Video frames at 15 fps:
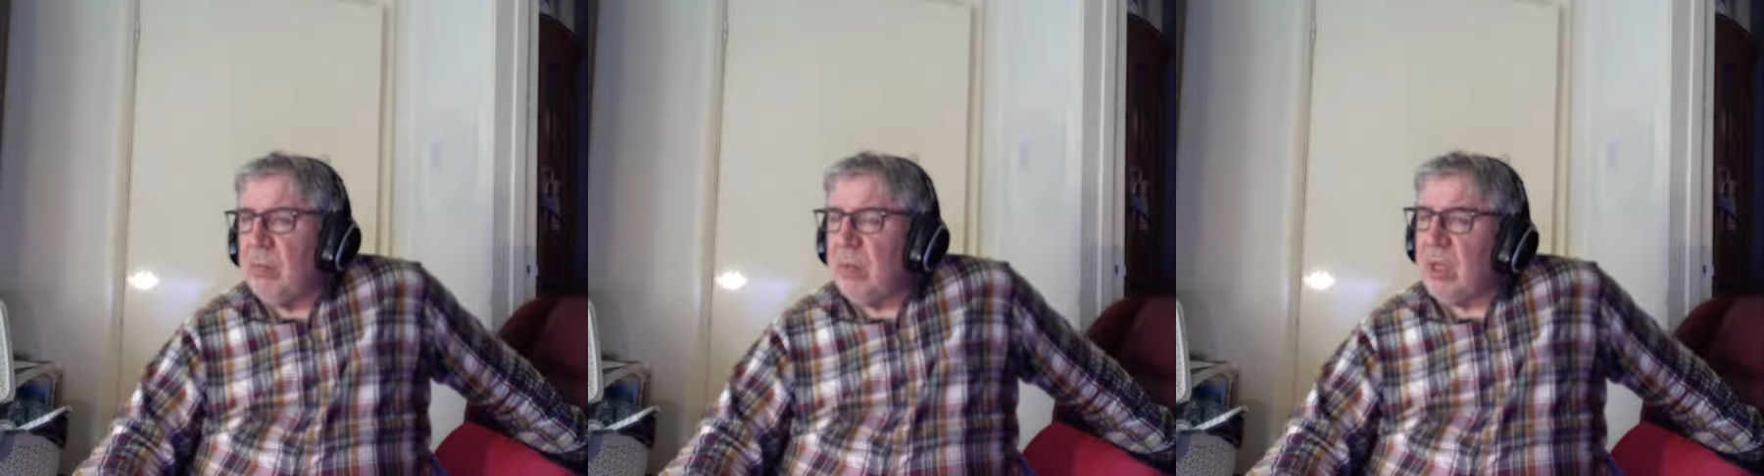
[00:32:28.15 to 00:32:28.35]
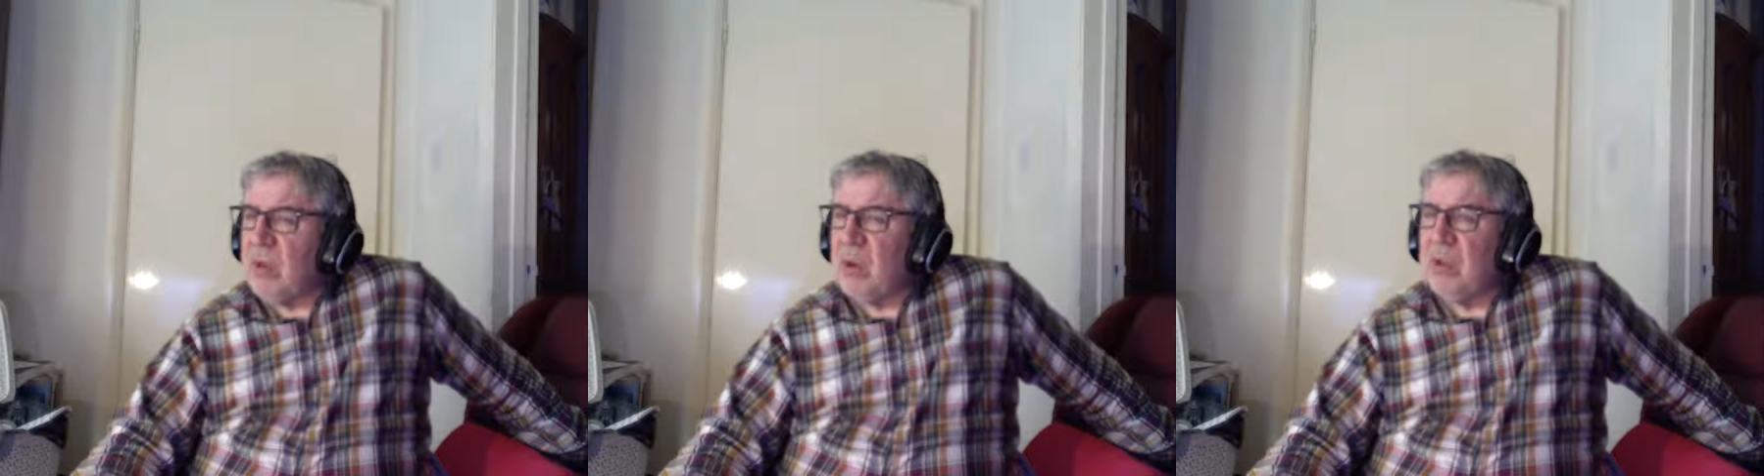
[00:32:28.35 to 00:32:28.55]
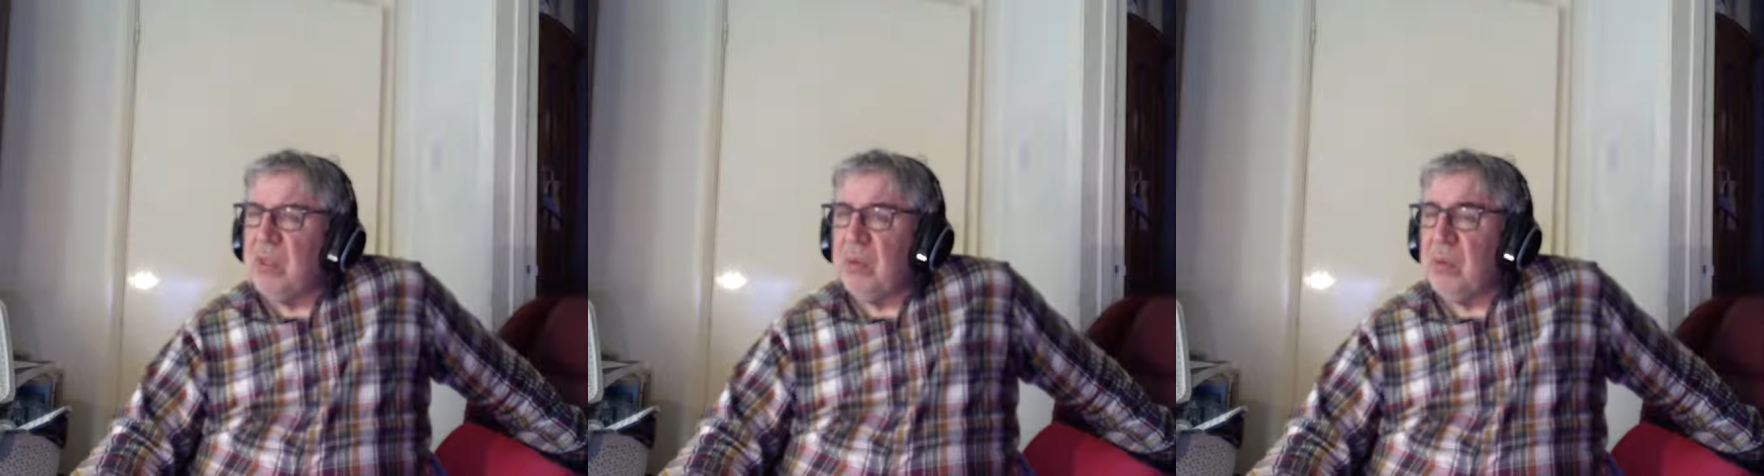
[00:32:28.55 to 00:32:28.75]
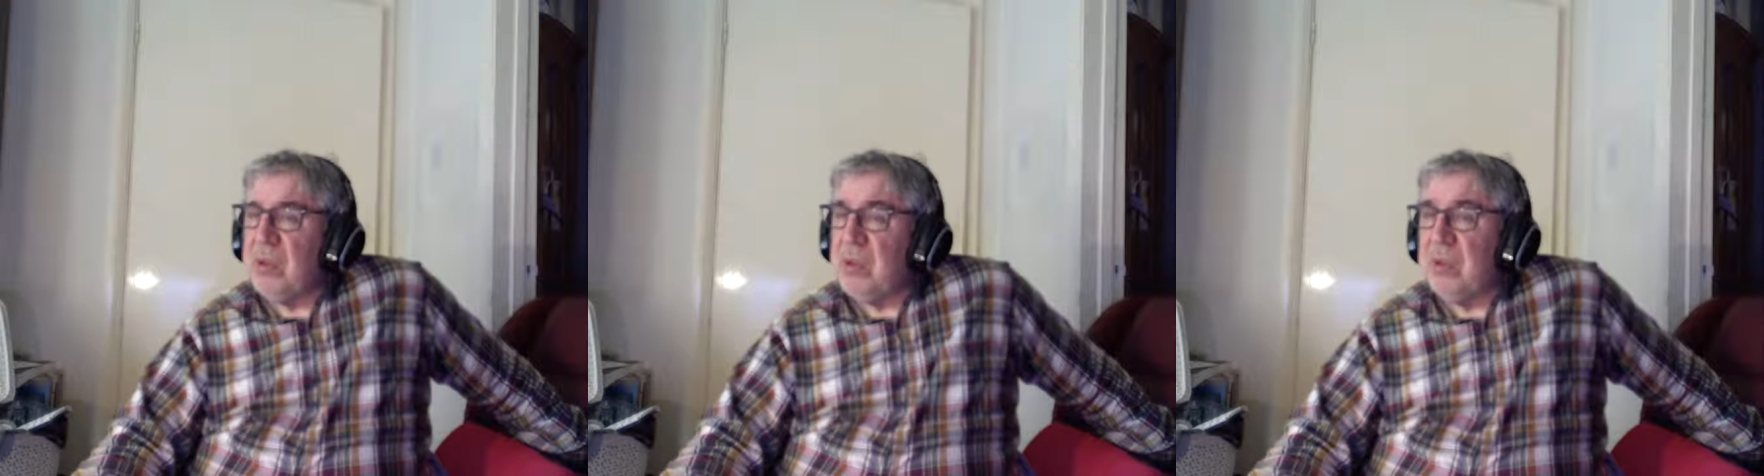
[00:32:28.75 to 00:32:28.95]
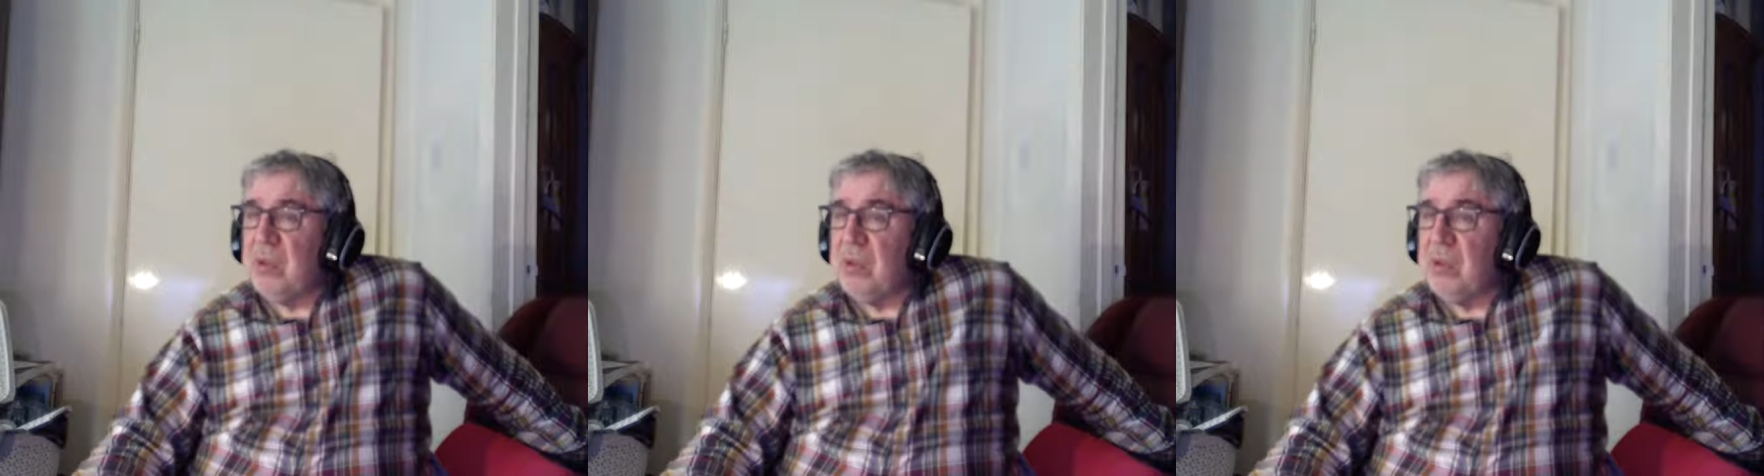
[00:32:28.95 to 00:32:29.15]
because they
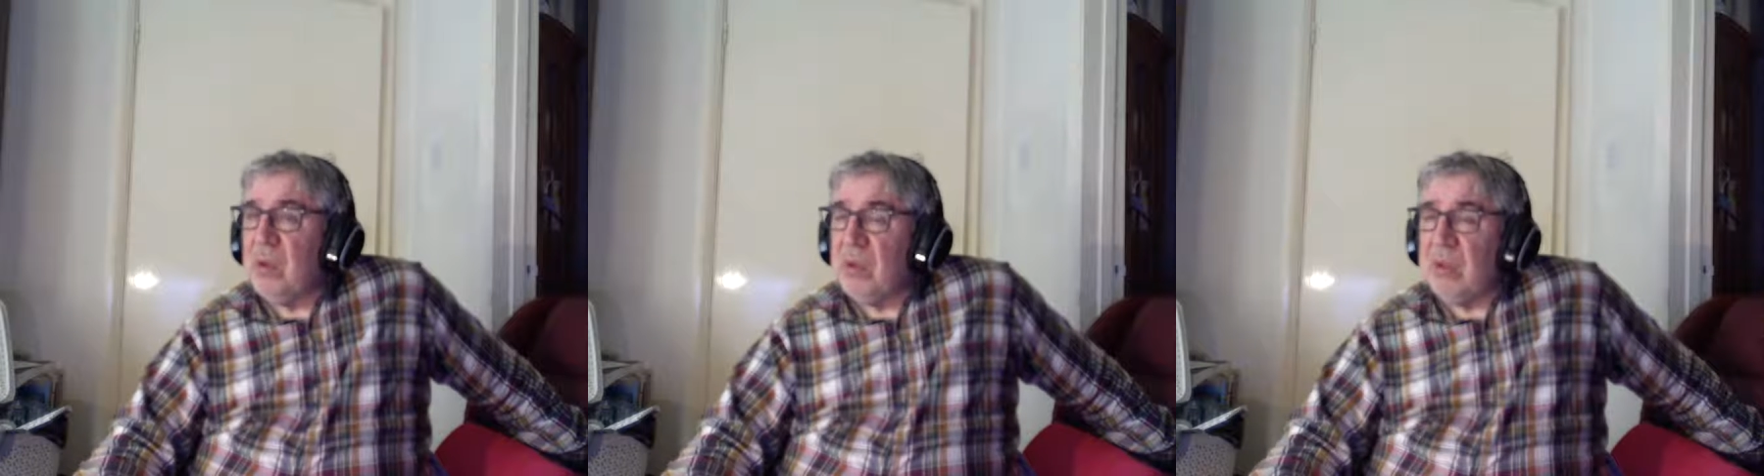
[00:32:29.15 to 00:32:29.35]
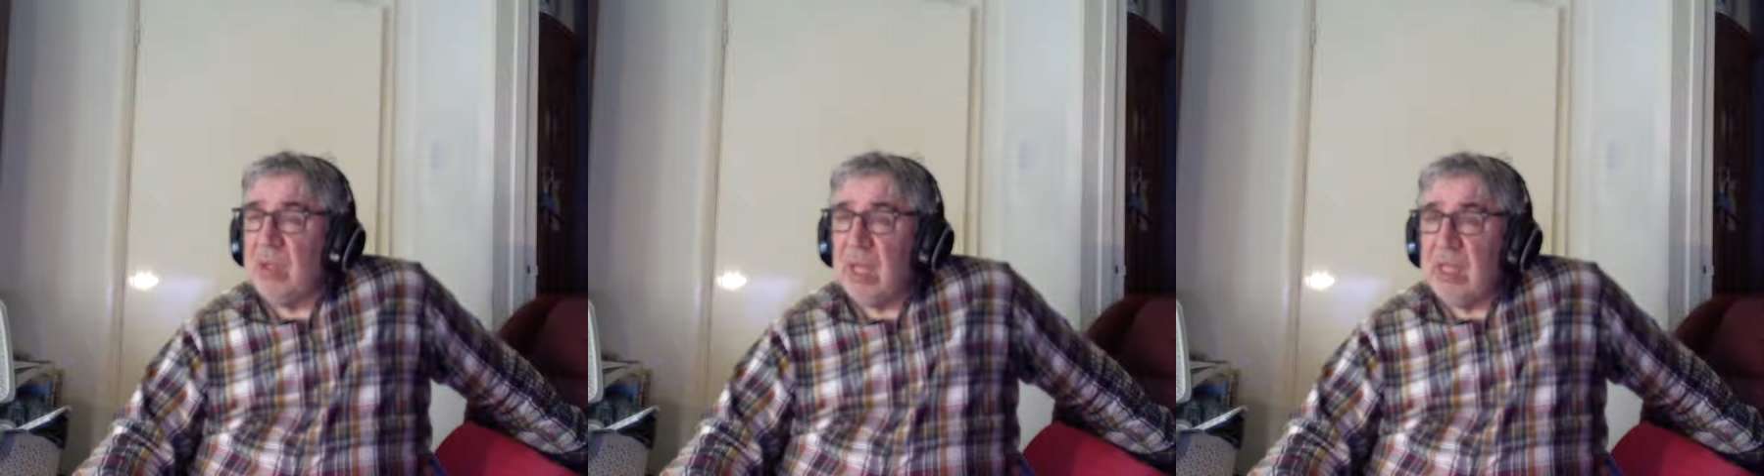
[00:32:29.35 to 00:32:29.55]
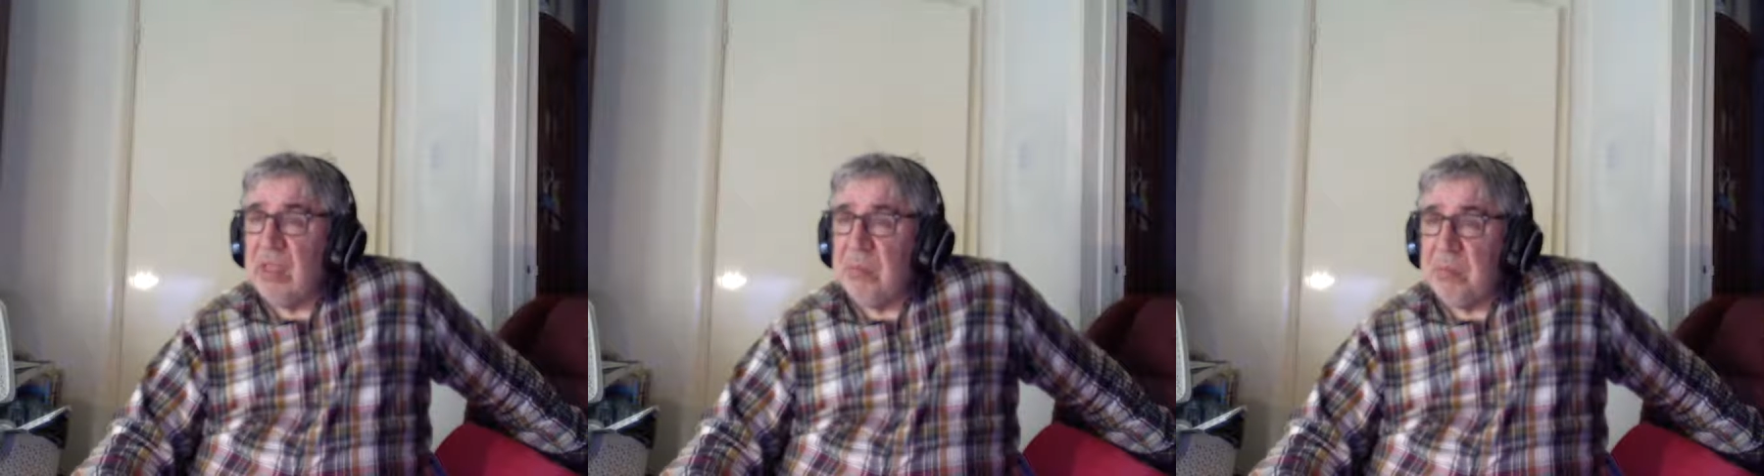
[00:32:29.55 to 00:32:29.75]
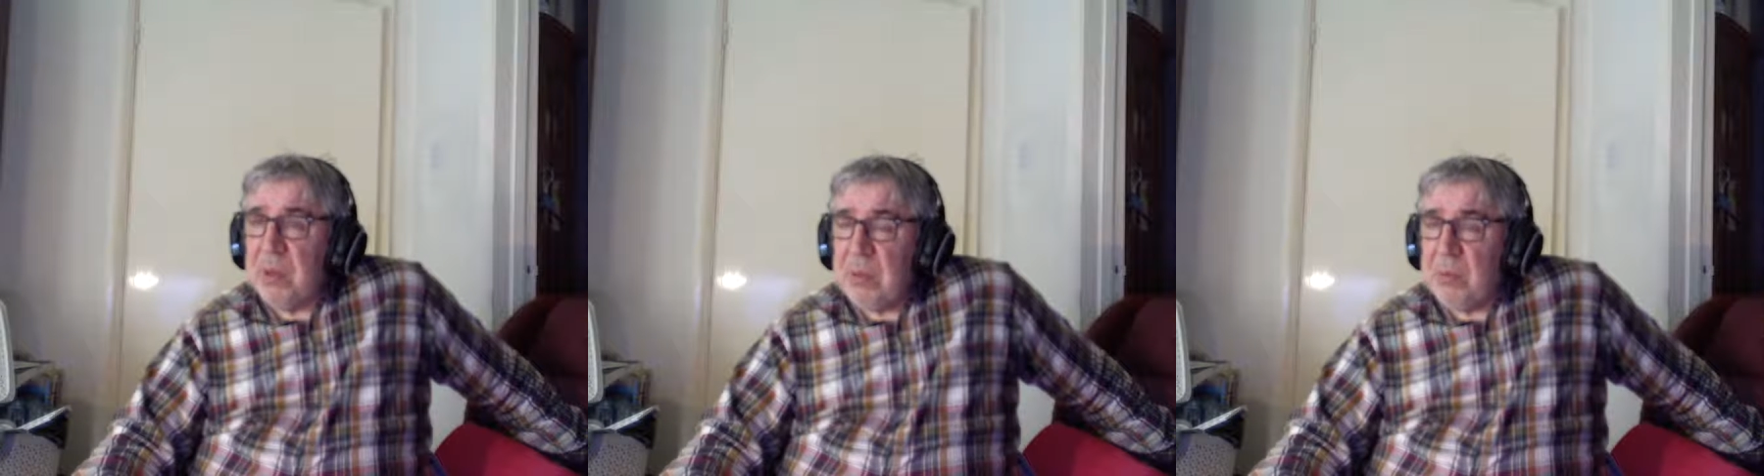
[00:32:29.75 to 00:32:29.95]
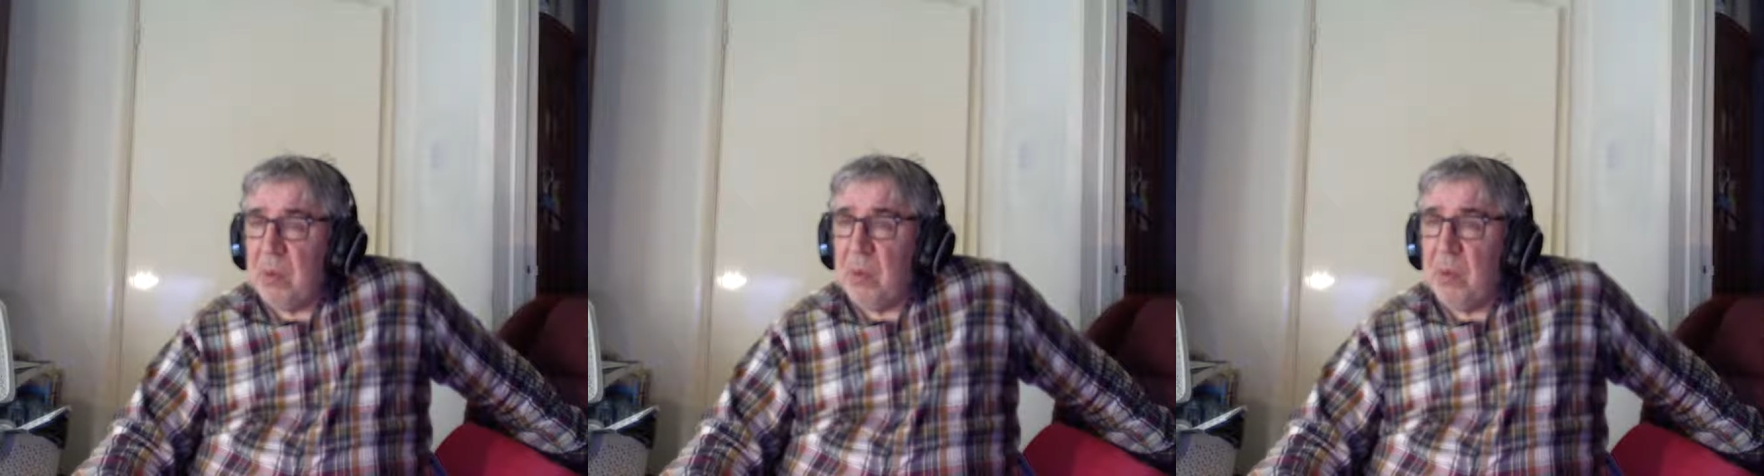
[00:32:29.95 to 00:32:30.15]
were just not nice
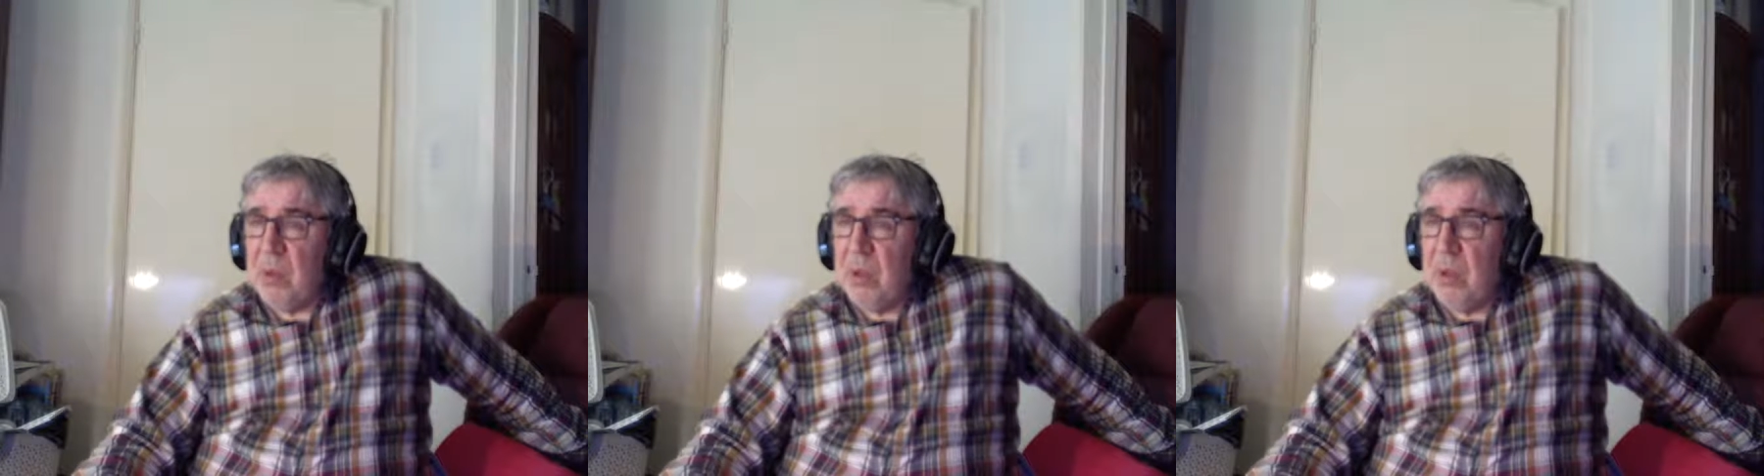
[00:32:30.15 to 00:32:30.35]
people.